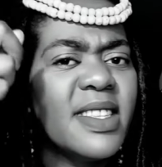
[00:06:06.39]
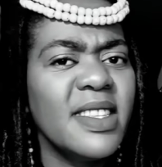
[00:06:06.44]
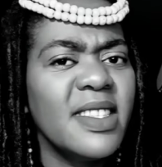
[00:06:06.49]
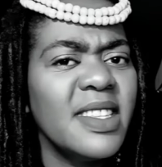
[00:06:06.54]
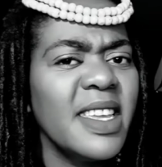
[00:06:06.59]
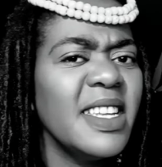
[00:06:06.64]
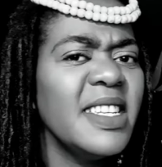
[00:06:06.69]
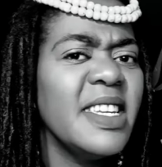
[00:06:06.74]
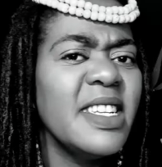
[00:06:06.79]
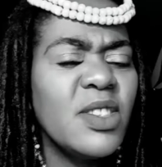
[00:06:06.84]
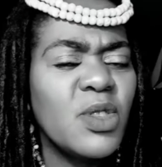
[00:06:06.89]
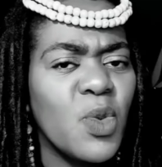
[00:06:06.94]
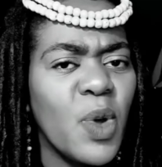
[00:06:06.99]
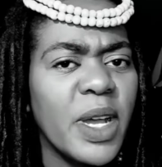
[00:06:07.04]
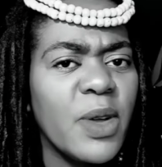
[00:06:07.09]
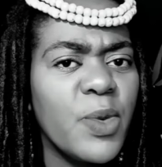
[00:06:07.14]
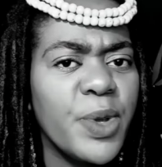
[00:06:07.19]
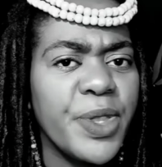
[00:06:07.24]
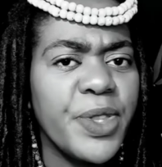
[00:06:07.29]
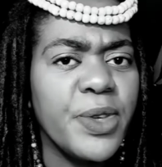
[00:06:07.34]
They need to
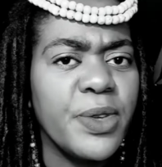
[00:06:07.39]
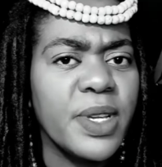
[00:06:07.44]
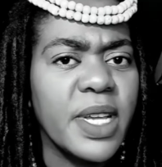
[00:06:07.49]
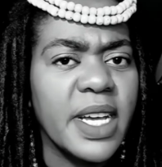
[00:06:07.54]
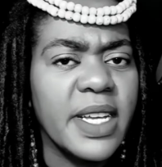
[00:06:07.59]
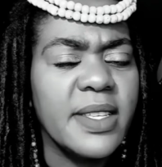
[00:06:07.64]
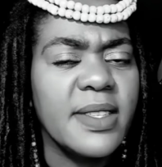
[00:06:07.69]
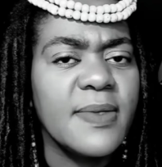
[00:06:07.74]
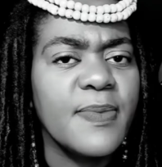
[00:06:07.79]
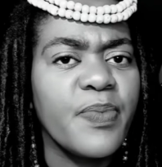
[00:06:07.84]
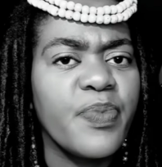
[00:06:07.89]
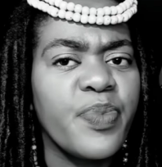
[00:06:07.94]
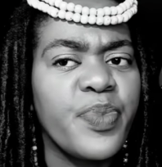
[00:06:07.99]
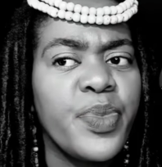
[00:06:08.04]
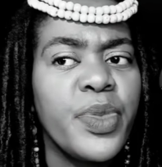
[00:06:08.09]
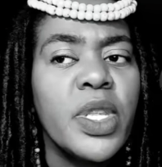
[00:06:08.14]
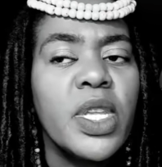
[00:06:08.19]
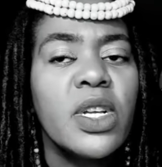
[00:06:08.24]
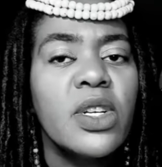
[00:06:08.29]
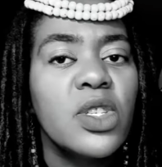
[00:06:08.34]
work with you guys.
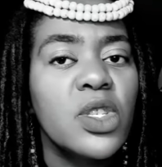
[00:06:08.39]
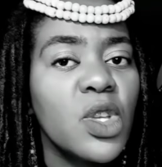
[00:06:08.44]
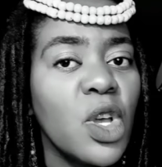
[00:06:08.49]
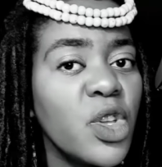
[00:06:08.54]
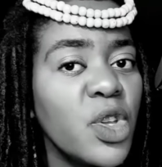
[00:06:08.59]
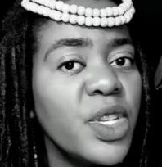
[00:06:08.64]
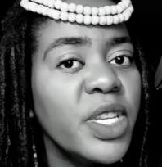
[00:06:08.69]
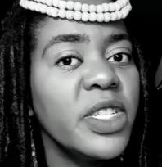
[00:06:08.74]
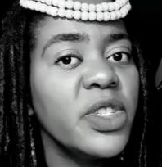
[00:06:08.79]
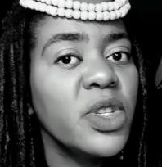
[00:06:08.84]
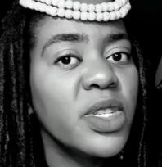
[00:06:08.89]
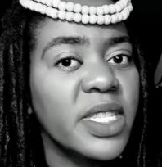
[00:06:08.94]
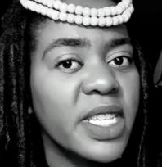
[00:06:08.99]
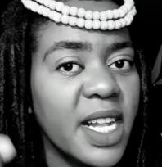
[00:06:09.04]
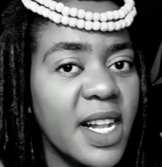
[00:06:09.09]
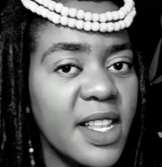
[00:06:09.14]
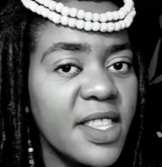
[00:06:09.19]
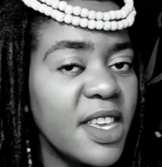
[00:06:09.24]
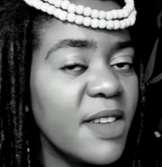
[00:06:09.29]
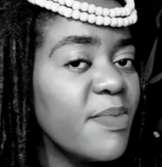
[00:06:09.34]
So you need to
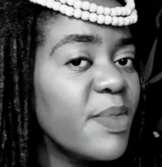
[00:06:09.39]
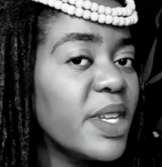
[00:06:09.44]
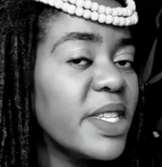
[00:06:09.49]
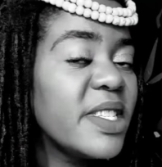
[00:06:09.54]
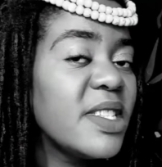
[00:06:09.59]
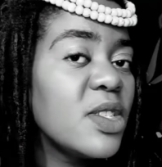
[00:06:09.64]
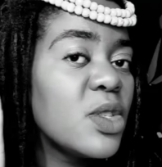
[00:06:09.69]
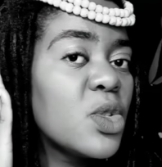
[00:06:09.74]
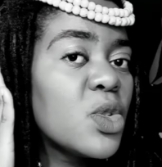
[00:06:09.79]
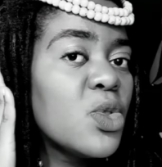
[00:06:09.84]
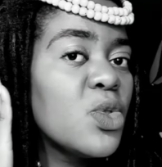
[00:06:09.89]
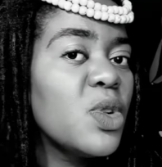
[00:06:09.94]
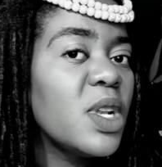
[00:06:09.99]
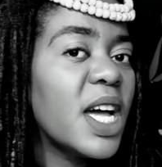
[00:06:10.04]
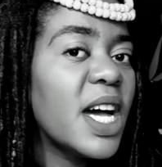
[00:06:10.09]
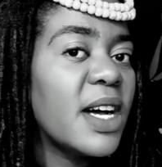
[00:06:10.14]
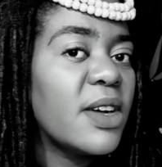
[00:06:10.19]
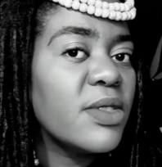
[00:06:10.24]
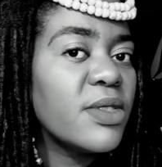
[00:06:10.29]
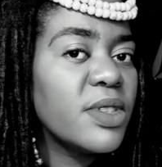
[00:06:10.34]
tell them that it's too
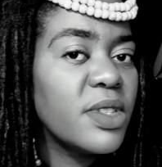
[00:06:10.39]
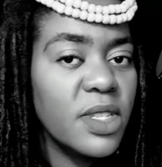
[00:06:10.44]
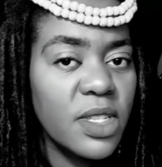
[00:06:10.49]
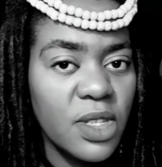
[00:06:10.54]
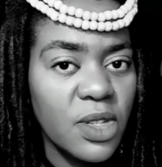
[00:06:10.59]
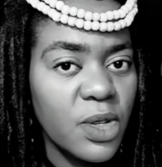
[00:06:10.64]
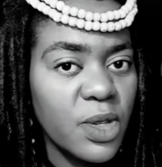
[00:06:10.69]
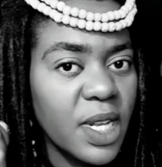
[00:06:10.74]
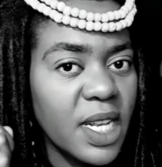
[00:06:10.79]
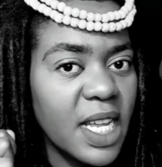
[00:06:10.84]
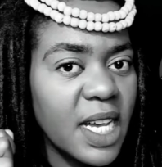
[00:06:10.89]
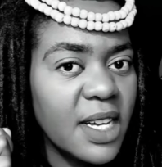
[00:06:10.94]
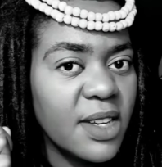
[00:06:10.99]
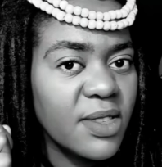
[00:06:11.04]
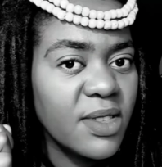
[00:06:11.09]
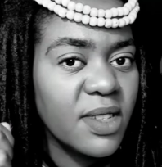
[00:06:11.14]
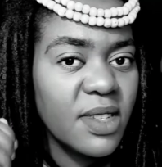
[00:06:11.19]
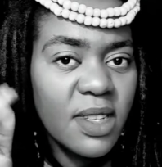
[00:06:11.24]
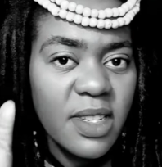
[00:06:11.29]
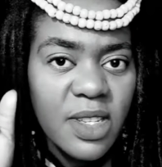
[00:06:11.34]
loud, it's not
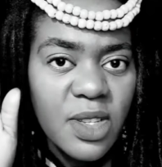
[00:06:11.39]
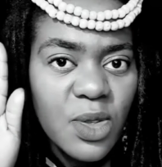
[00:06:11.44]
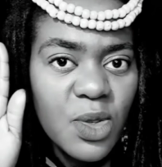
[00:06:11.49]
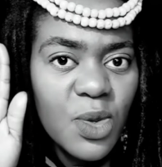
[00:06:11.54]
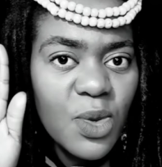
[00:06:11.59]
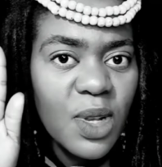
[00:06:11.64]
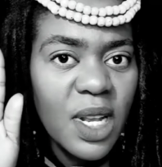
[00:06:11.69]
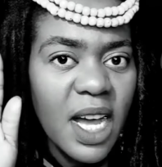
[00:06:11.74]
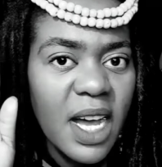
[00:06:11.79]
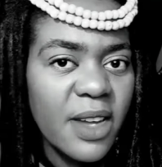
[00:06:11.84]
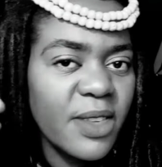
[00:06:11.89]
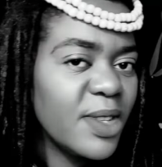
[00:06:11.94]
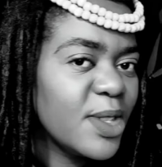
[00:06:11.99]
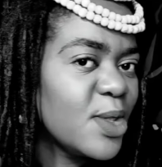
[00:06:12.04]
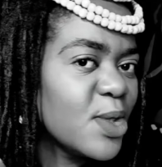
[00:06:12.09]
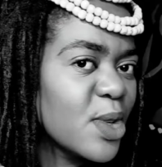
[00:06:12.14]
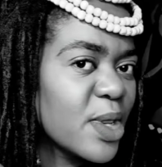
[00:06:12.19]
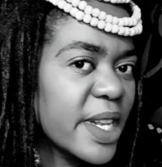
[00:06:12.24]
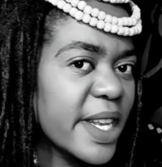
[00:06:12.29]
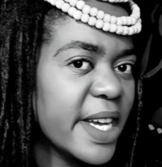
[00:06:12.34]
loud. It's too loud, it's
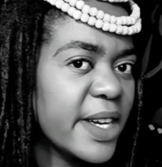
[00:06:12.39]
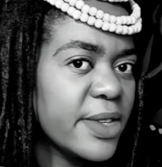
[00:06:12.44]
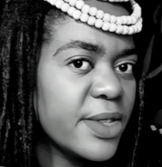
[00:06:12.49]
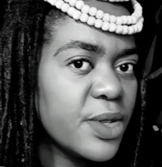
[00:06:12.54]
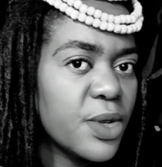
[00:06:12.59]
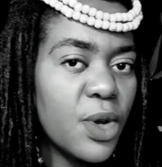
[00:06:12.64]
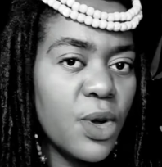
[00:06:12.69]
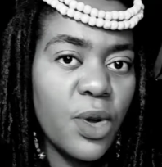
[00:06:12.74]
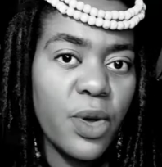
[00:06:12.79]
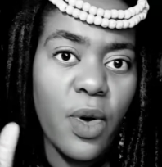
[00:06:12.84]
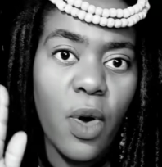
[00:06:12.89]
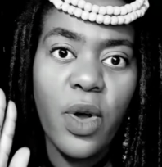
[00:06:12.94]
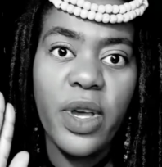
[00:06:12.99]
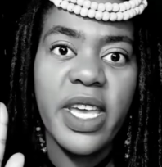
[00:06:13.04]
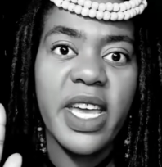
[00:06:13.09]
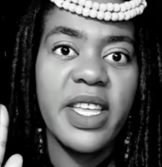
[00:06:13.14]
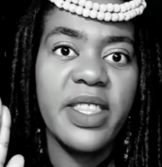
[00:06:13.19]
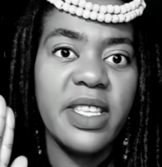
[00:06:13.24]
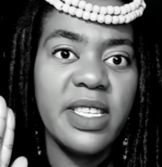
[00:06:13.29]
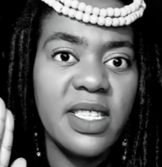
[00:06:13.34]
not loud. Oh,
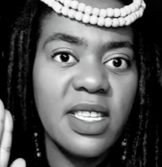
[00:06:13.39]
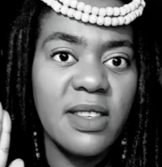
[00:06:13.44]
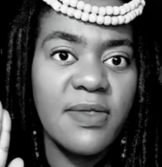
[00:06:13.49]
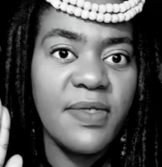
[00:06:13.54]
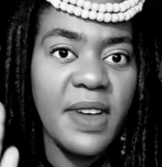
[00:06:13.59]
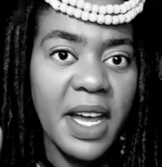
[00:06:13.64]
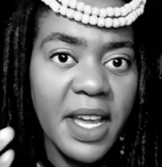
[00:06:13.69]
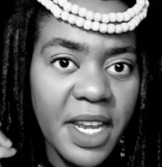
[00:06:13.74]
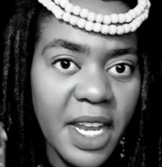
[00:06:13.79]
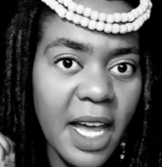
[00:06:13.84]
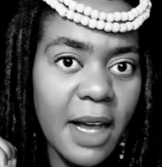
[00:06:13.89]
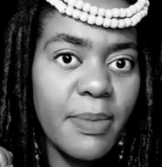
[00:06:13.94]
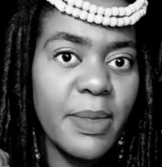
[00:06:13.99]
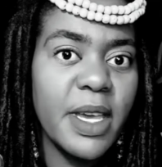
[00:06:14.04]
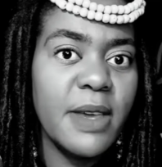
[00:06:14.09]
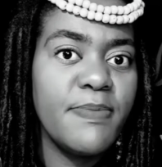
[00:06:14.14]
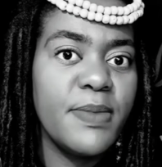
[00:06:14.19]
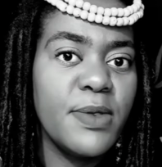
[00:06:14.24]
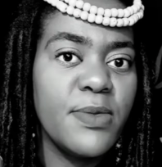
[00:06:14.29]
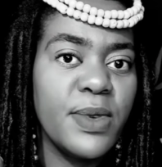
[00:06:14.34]
okay, this is fine, I'm
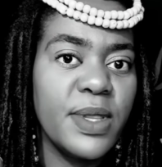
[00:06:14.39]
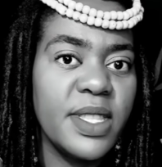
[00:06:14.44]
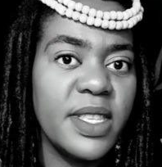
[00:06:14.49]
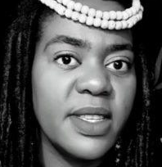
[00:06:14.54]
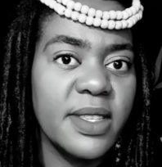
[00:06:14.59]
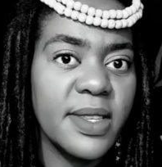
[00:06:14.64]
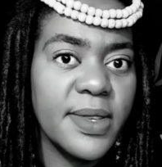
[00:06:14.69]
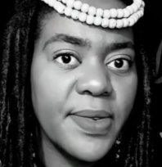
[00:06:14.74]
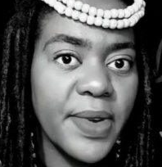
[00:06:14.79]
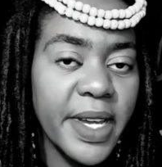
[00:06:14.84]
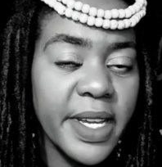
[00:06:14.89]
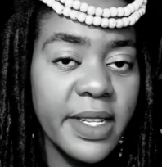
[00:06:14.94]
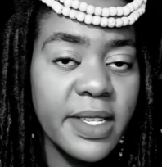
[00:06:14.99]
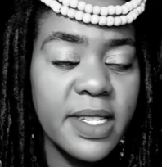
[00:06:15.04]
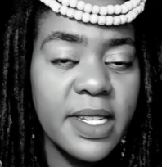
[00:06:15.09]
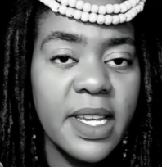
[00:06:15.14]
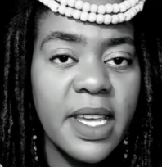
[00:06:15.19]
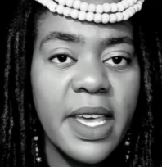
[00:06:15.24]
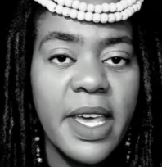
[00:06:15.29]
happy with this, right?